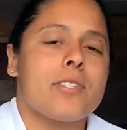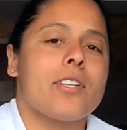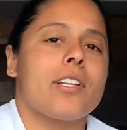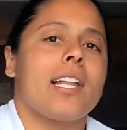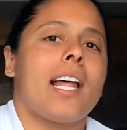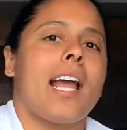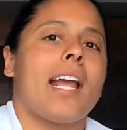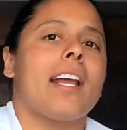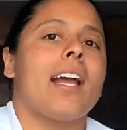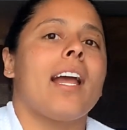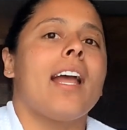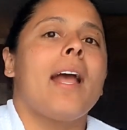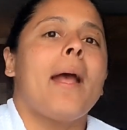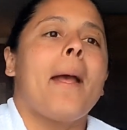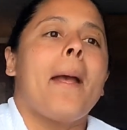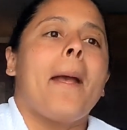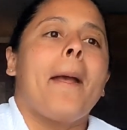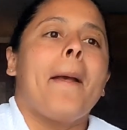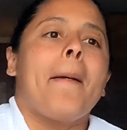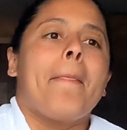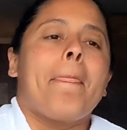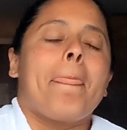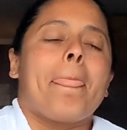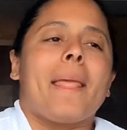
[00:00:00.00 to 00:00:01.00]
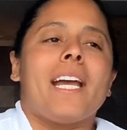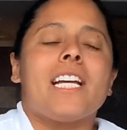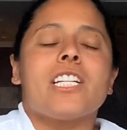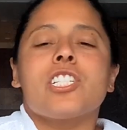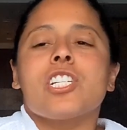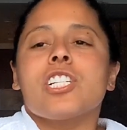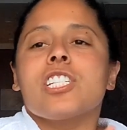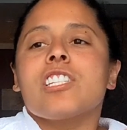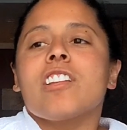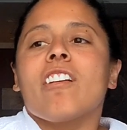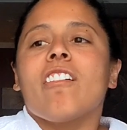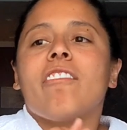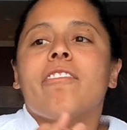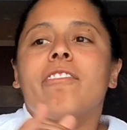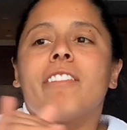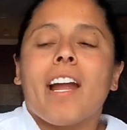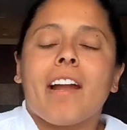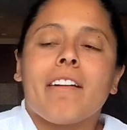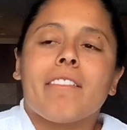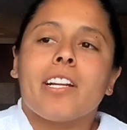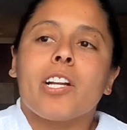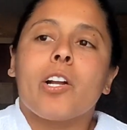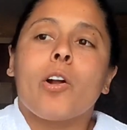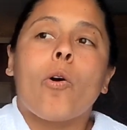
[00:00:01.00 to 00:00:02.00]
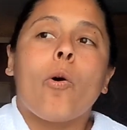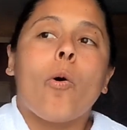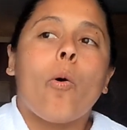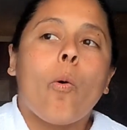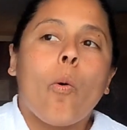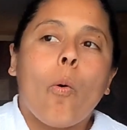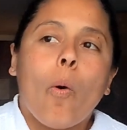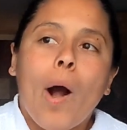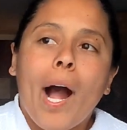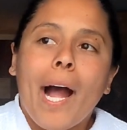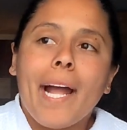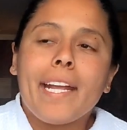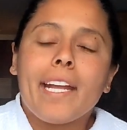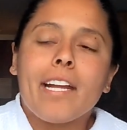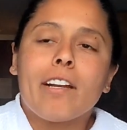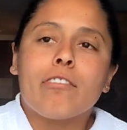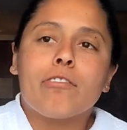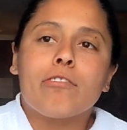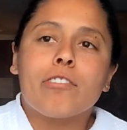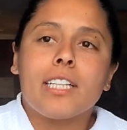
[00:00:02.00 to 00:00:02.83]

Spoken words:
So like, it's just a very quiet,